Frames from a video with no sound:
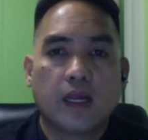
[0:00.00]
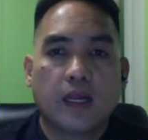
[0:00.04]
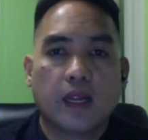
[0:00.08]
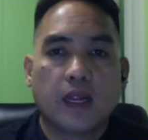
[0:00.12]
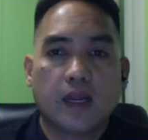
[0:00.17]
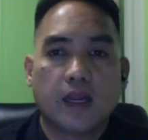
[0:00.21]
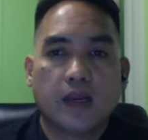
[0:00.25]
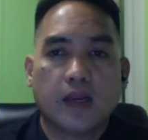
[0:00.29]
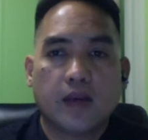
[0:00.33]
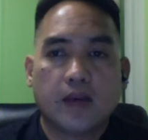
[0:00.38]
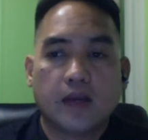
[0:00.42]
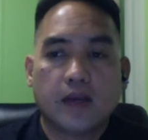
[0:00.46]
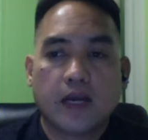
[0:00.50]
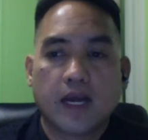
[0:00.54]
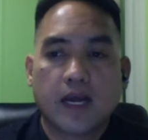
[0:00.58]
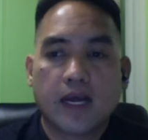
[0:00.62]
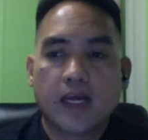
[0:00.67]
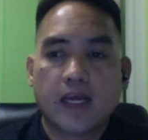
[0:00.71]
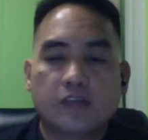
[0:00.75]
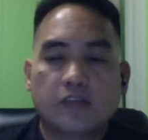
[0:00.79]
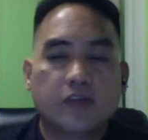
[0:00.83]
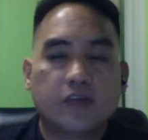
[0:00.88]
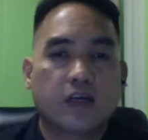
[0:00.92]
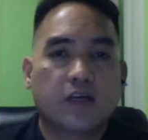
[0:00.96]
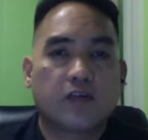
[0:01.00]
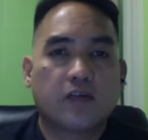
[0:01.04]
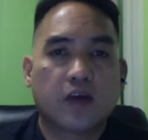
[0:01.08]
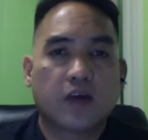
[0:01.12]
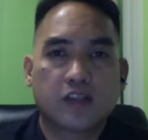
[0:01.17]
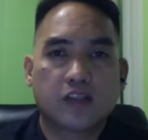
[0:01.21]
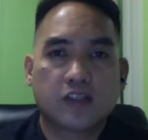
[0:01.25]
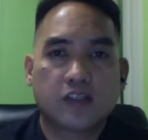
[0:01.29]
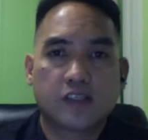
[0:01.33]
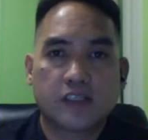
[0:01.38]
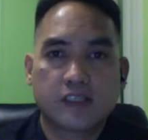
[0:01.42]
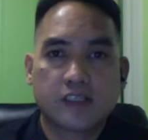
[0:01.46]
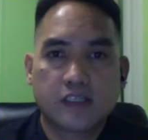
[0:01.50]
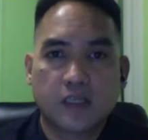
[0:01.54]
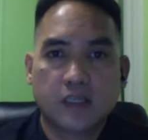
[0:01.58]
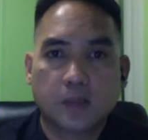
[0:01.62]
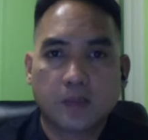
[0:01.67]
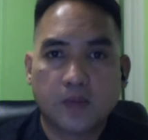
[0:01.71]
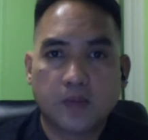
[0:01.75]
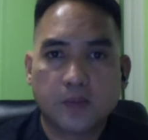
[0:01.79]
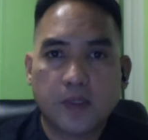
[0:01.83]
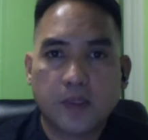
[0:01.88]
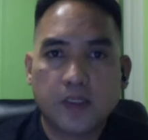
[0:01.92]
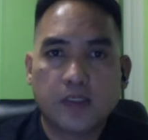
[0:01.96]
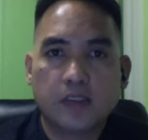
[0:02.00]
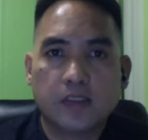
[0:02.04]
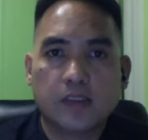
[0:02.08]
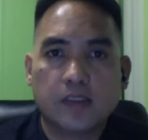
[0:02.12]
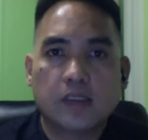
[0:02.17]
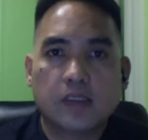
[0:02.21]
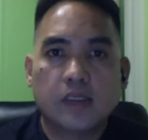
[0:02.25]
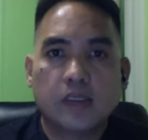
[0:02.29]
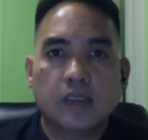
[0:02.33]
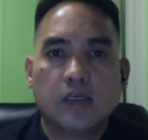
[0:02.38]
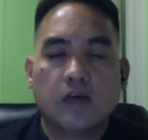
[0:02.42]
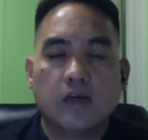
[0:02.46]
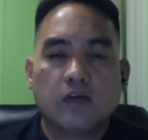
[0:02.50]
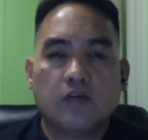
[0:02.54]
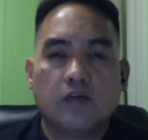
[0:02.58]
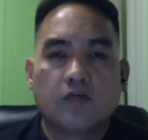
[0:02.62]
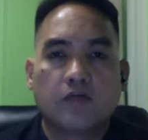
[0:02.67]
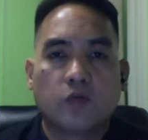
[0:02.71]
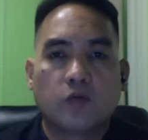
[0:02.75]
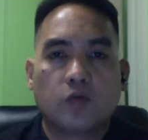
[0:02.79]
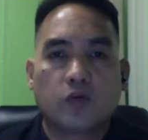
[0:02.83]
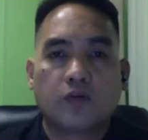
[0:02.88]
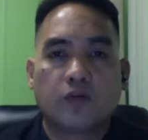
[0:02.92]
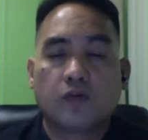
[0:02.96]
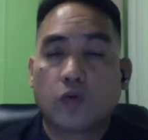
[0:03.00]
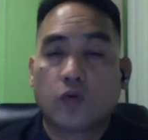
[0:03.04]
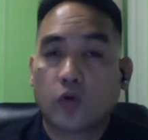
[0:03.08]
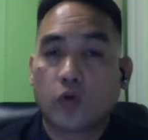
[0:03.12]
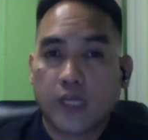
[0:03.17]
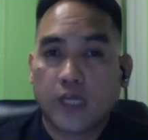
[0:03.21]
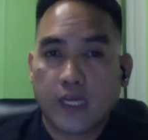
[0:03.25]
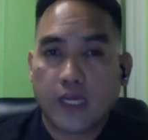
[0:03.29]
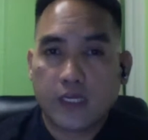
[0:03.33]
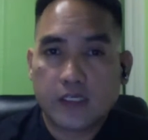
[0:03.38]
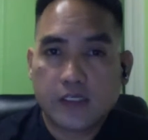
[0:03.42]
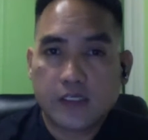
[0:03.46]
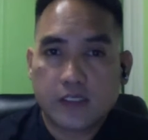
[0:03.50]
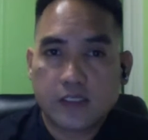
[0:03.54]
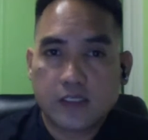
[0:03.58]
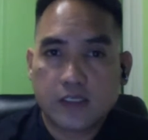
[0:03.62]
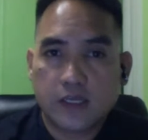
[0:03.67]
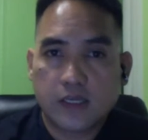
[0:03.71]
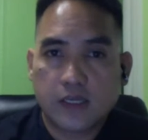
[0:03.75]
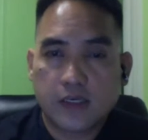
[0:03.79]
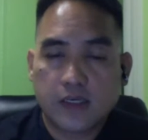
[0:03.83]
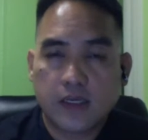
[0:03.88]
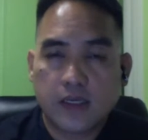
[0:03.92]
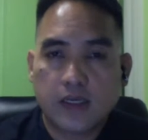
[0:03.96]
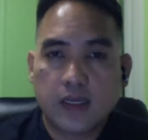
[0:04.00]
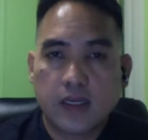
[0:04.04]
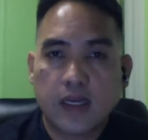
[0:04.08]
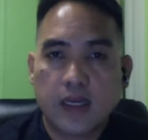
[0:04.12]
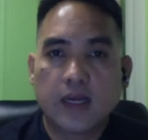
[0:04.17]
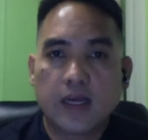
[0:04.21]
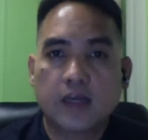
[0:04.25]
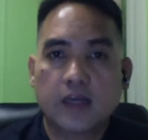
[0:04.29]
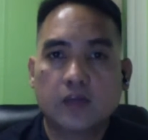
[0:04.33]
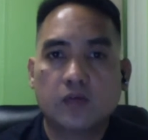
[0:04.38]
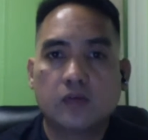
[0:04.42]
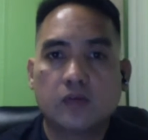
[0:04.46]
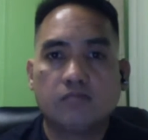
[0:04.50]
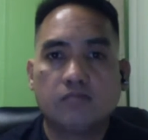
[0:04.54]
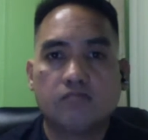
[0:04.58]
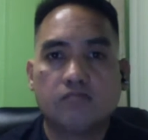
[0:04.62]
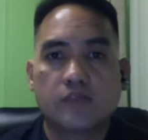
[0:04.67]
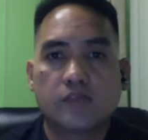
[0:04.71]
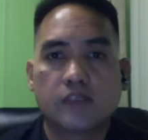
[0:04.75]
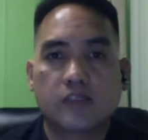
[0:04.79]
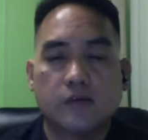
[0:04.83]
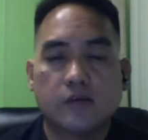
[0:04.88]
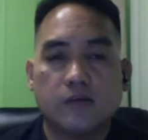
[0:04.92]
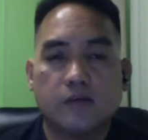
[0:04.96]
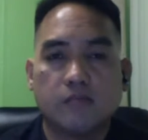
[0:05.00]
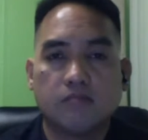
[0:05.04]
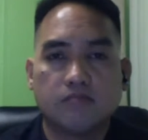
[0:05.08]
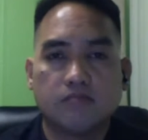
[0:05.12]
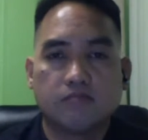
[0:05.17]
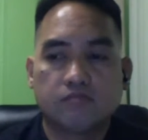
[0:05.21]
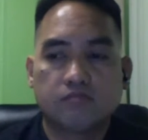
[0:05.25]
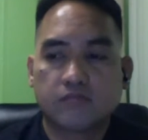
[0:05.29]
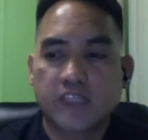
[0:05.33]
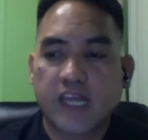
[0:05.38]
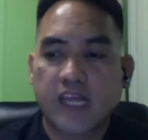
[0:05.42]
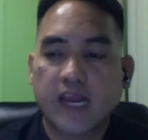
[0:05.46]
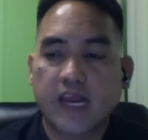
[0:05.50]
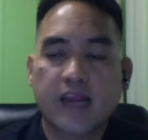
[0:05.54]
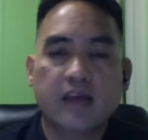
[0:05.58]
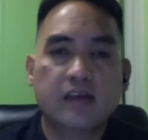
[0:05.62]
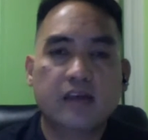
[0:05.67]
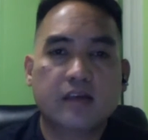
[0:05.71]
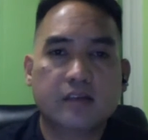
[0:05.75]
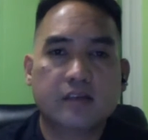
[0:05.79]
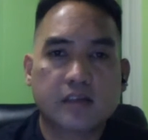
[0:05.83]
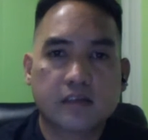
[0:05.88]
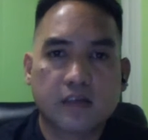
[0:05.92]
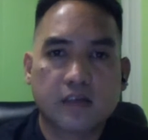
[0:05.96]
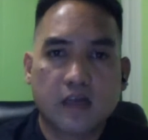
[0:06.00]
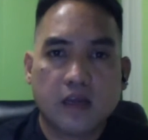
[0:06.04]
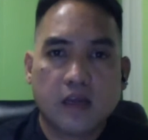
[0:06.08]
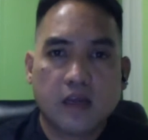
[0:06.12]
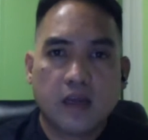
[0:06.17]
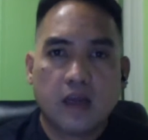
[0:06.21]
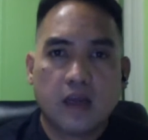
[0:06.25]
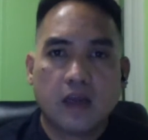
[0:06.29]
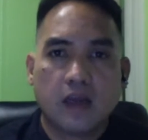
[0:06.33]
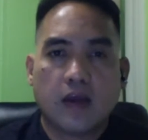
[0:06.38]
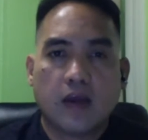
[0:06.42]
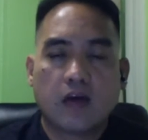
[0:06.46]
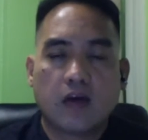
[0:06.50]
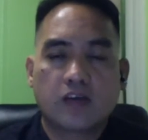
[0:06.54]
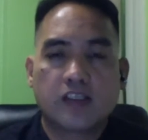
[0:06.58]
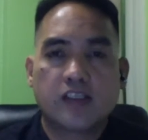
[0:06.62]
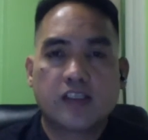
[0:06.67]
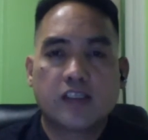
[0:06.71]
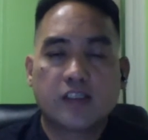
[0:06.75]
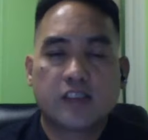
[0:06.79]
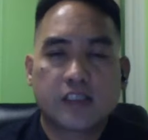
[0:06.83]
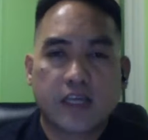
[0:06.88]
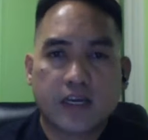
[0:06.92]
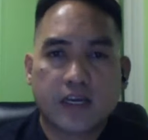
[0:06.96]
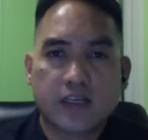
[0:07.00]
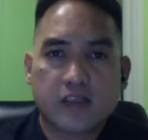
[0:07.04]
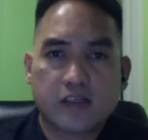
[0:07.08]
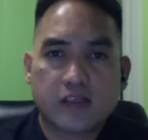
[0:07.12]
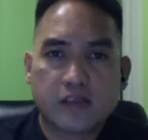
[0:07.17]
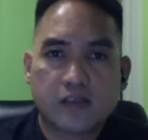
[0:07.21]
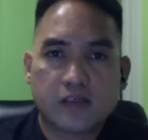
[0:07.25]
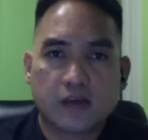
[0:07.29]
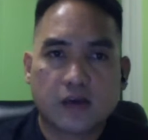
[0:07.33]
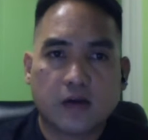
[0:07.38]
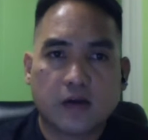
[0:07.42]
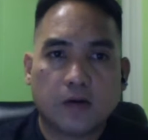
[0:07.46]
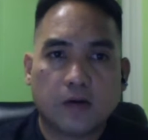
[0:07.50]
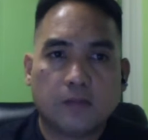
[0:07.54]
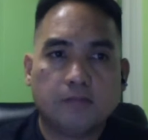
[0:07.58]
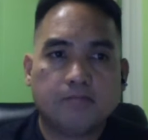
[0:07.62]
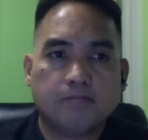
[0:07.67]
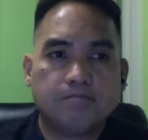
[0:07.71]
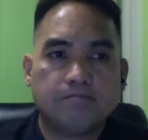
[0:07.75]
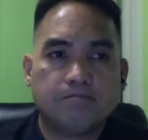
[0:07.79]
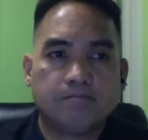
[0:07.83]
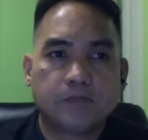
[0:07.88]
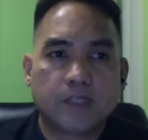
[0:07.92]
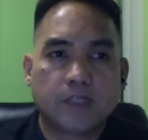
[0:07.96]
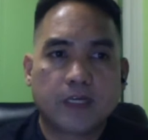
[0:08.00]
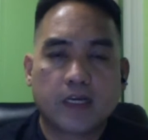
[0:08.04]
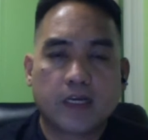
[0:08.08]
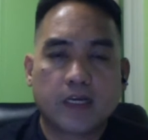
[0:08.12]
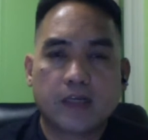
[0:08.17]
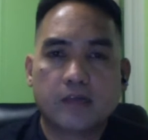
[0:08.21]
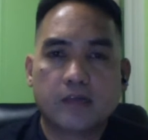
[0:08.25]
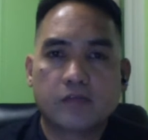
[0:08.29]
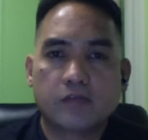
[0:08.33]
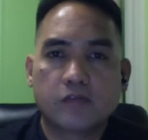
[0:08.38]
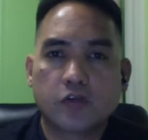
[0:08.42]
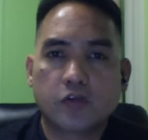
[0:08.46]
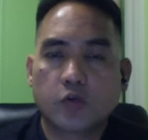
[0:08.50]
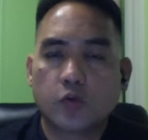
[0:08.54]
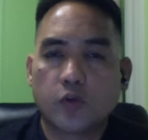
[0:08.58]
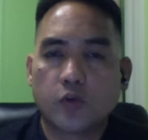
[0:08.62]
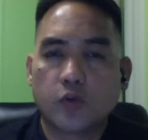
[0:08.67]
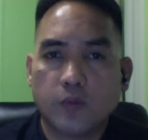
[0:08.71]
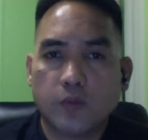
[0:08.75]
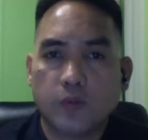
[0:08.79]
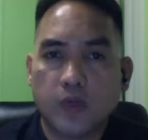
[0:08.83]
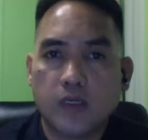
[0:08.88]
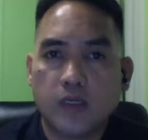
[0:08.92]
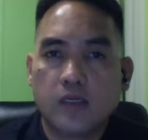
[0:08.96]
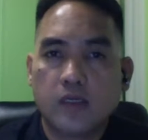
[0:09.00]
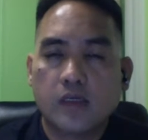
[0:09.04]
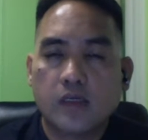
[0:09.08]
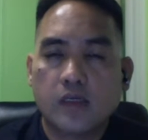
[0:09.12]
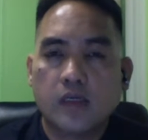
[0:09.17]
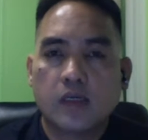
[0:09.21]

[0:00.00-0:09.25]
And I have oxygen supplement for 4 days. And then I had some tanks, oxygen tanks that I took with me